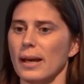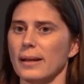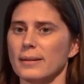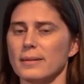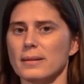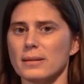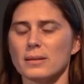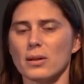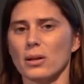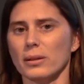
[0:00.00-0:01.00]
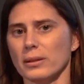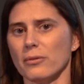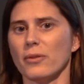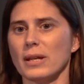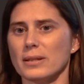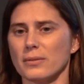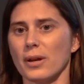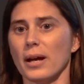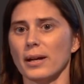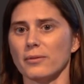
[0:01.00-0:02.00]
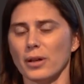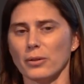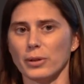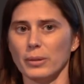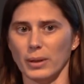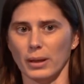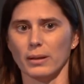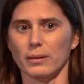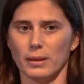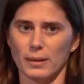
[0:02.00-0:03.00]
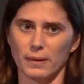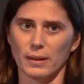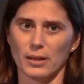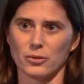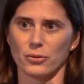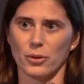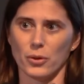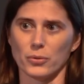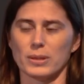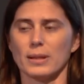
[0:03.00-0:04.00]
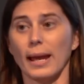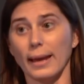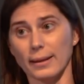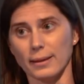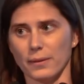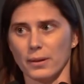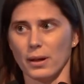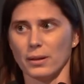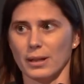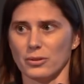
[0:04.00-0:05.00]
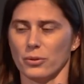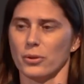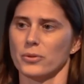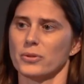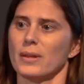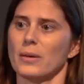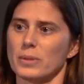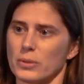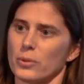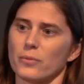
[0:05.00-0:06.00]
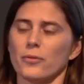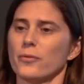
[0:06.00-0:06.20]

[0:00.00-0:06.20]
And this is all in the face of high viremia in the natural hosts and in the non-natural hosts. So that was sort of the